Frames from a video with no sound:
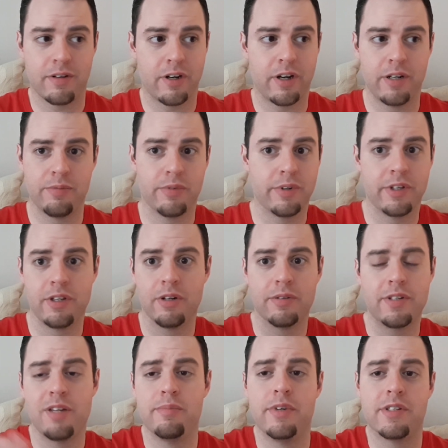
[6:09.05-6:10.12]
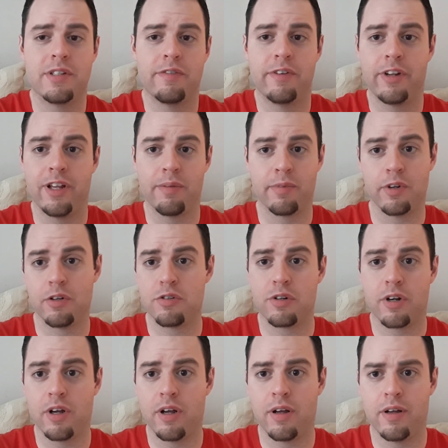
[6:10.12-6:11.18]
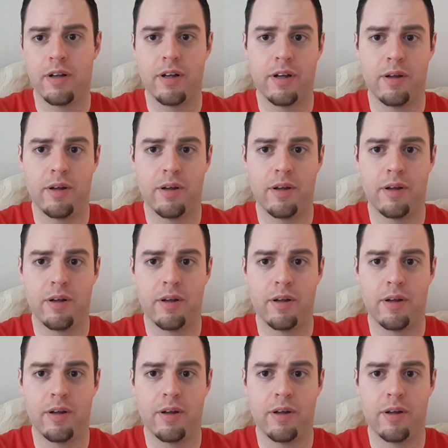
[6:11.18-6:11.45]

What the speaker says: All right, well, you know, 10 minutes every day I'm going to draw.